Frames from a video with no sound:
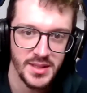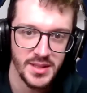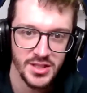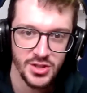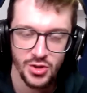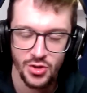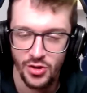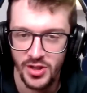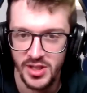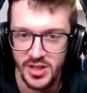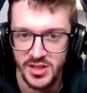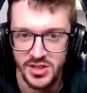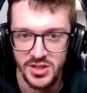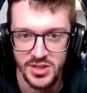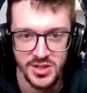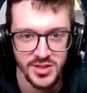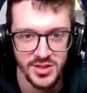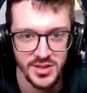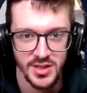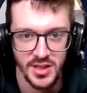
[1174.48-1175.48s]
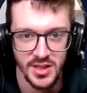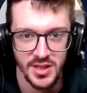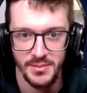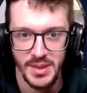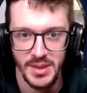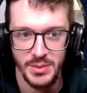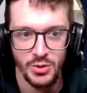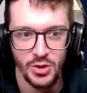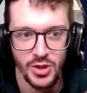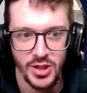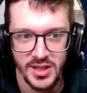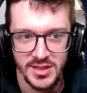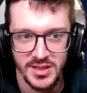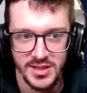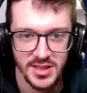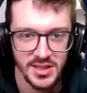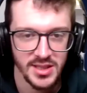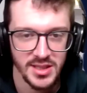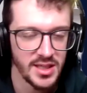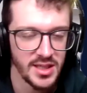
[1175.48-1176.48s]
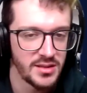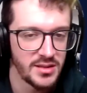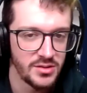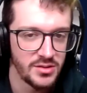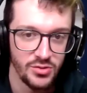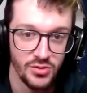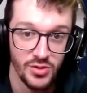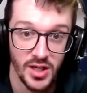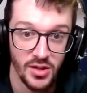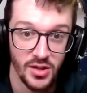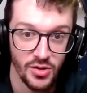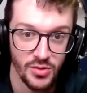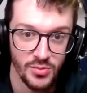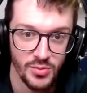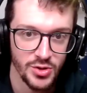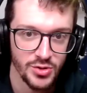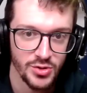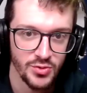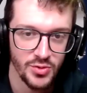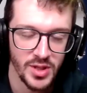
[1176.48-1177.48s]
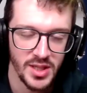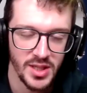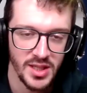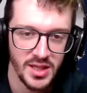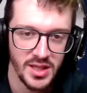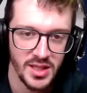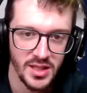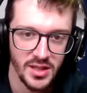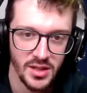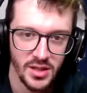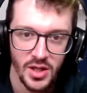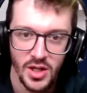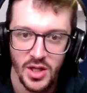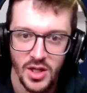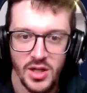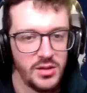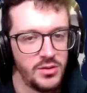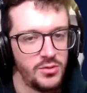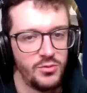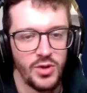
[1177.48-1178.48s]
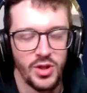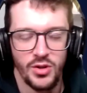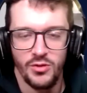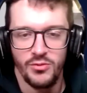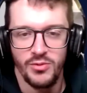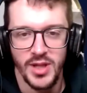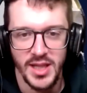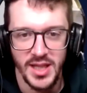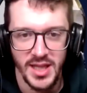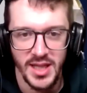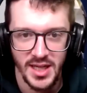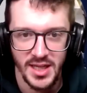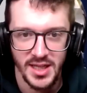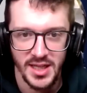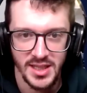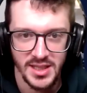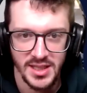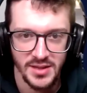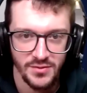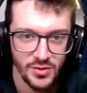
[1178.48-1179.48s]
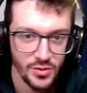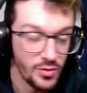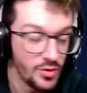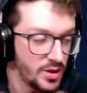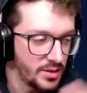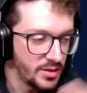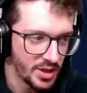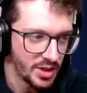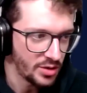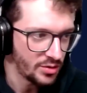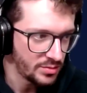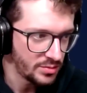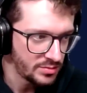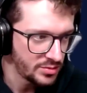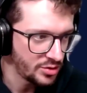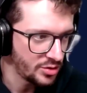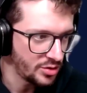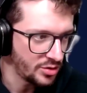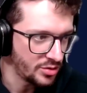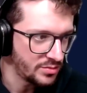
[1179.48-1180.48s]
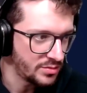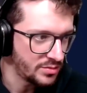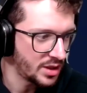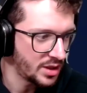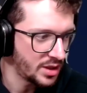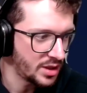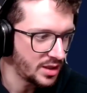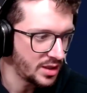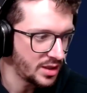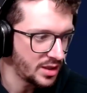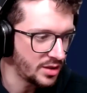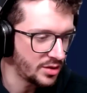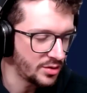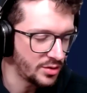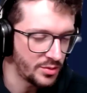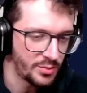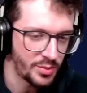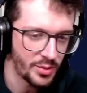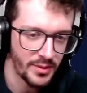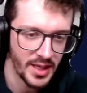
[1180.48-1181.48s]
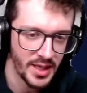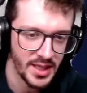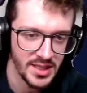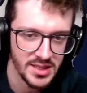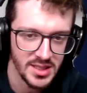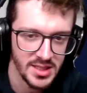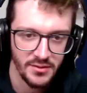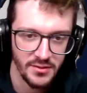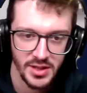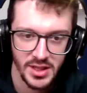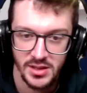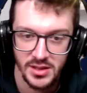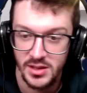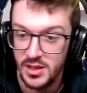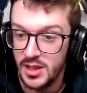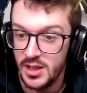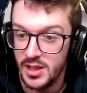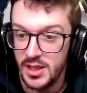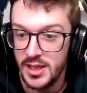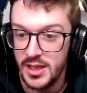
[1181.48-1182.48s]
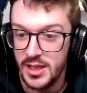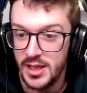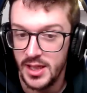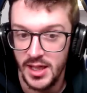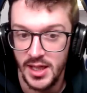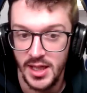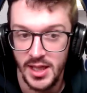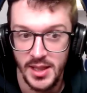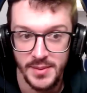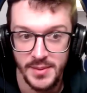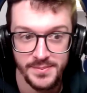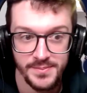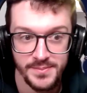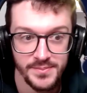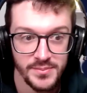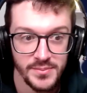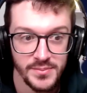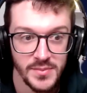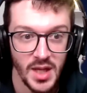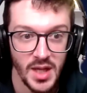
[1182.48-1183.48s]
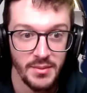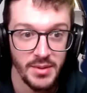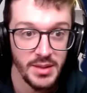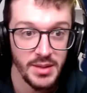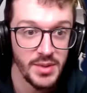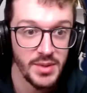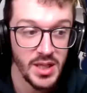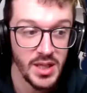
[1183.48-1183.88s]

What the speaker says: storage, memory, etc. You can almost do anything with already a native tool, even though, other providers have it. Aviv,